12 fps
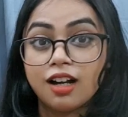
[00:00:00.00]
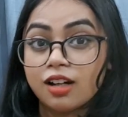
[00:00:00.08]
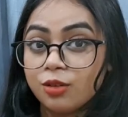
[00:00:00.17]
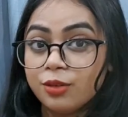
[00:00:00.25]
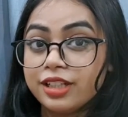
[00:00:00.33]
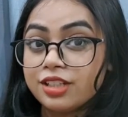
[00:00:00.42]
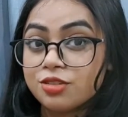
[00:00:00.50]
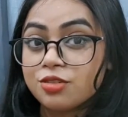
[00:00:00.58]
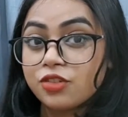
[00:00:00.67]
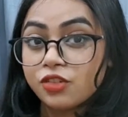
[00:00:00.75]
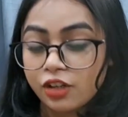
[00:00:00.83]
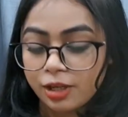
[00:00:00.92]
are going
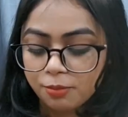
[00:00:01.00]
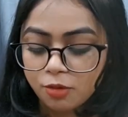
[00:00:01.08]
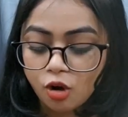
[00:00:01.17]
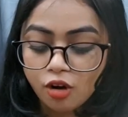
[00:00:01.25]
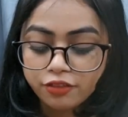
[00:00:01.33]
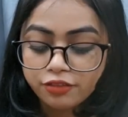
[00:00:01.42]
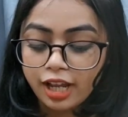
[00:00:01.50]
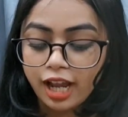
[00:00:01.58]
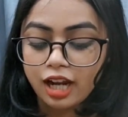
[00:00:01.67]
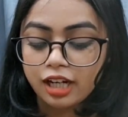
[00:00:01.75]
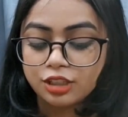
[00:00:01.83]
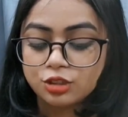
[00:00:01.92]
to trim off,
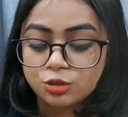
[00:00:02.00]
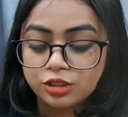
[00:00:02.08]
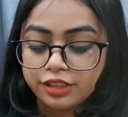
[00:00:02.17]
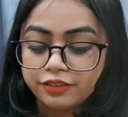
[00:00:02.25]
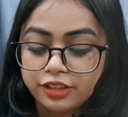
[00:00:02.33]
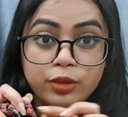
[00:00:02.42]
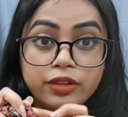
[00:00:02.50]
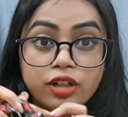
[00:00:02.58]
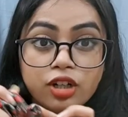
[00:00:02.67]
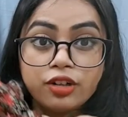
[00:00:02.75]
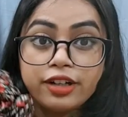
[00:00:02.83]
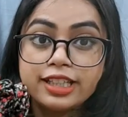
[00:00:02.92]
and today we're
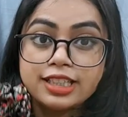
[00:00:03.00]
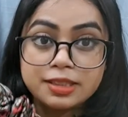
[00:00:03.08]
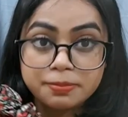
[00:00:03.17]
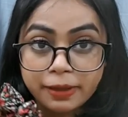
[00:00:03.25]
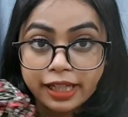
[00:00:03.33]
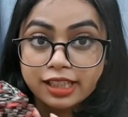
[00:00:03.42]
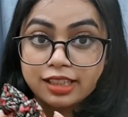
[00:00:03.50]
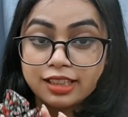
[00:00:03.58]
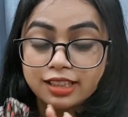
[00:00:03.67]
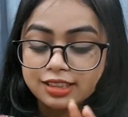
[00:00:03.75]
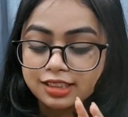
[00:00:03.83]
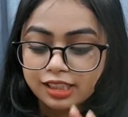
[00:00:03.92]
gonna inspect
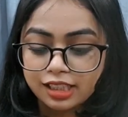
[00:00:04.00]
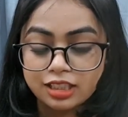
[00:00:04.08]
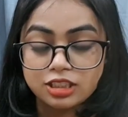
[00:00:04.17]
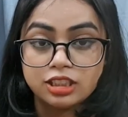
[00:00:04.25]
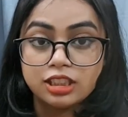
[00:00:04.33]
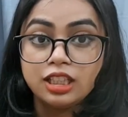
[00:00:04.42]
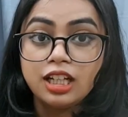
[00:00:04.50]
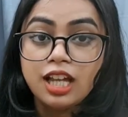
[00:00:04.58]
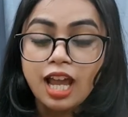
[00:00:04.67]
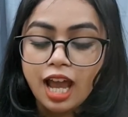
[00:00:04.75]
this scrunchie